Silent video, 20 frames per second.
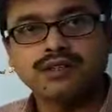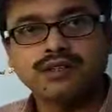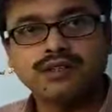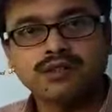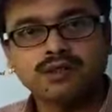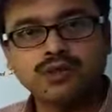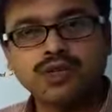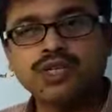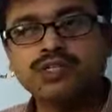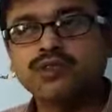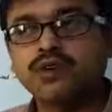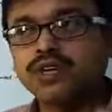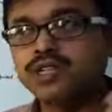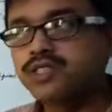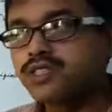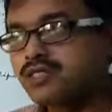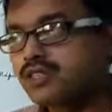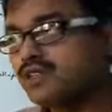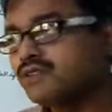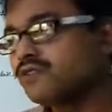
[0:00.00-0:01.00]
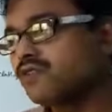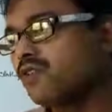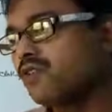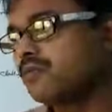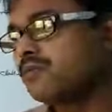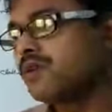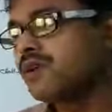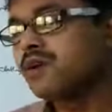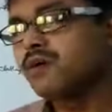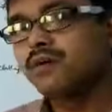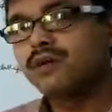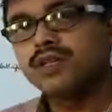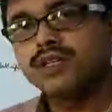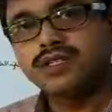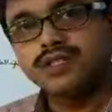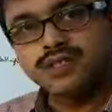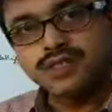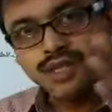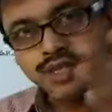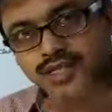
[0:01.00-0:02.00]
to its original form
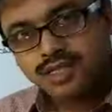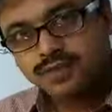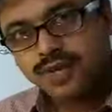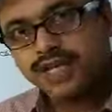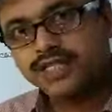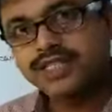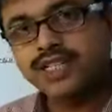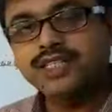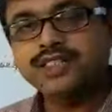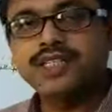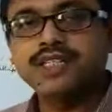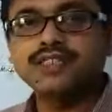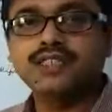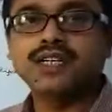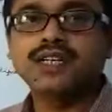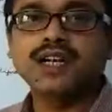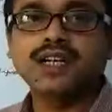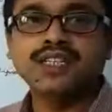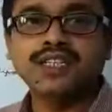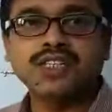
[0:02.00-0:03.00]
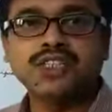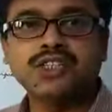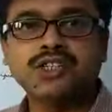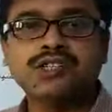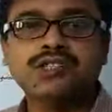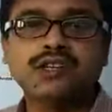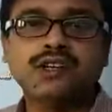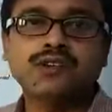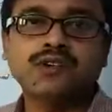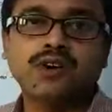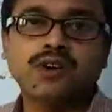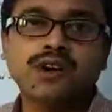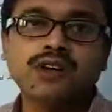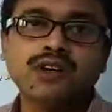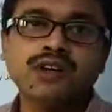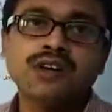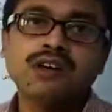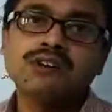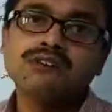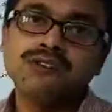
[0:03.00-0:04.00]
just by changing the conditions are called
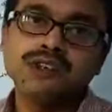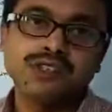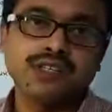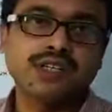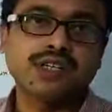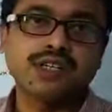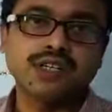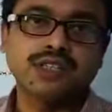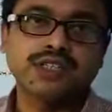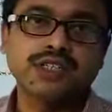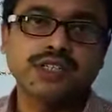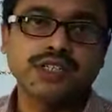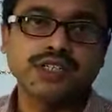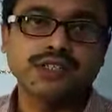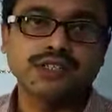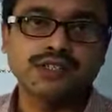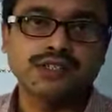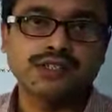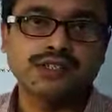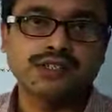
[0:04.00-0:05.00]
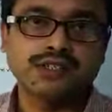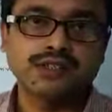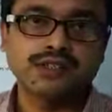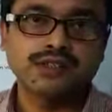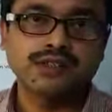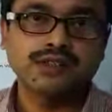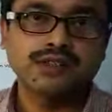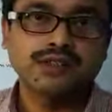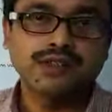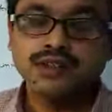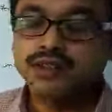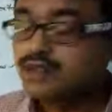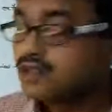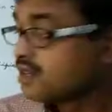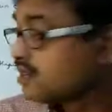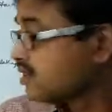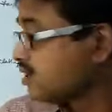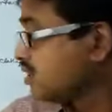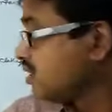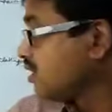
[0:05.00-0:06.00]
physical changes.
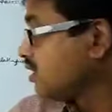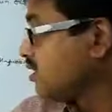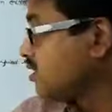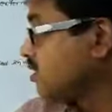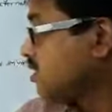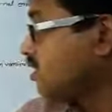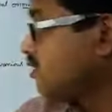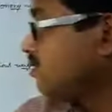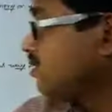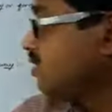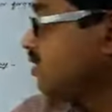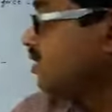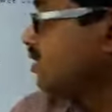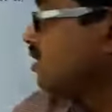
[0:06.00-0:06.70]
Now,